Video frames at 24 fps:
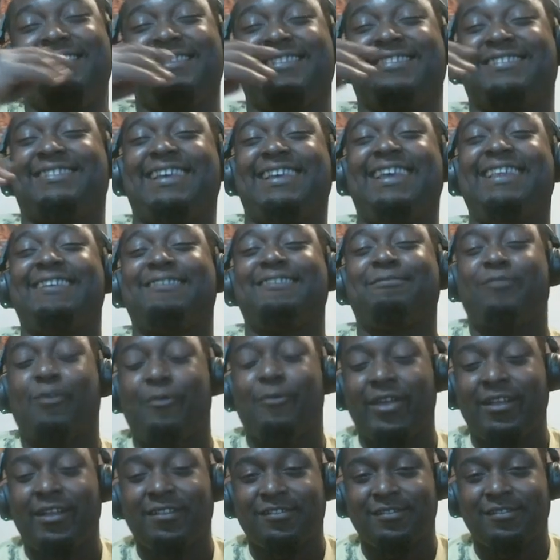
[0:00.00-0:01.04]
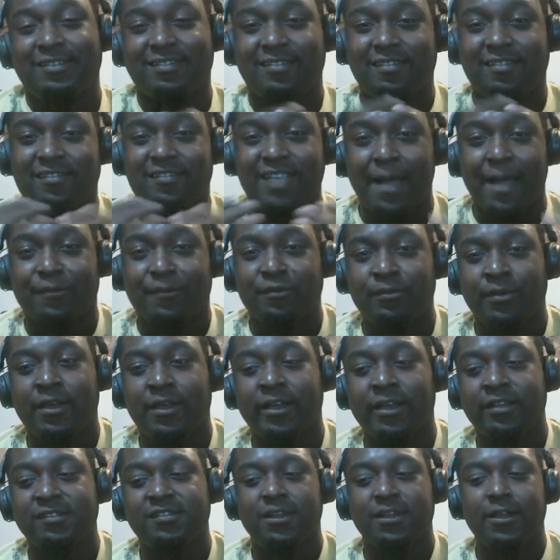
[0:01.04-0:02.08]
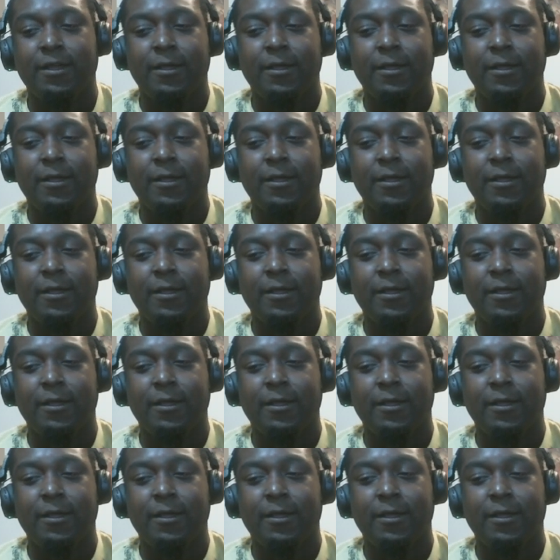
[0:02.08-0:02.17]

say this before we get to the rest of this chapter, because